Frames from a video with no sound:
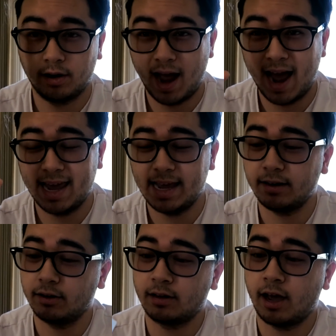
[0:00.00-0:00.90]

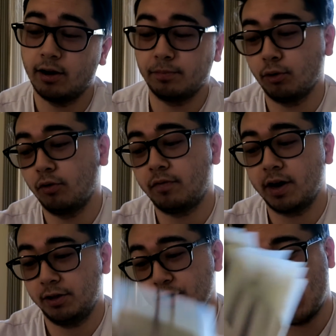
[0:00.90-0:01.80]
height and tire
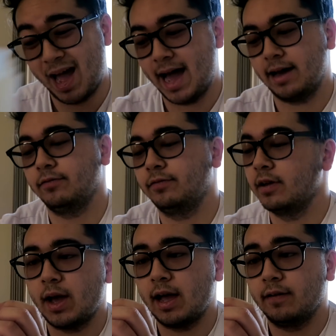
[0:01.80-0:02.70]
profile you have.
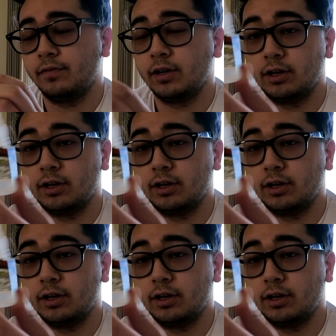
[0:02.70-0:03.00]
You have the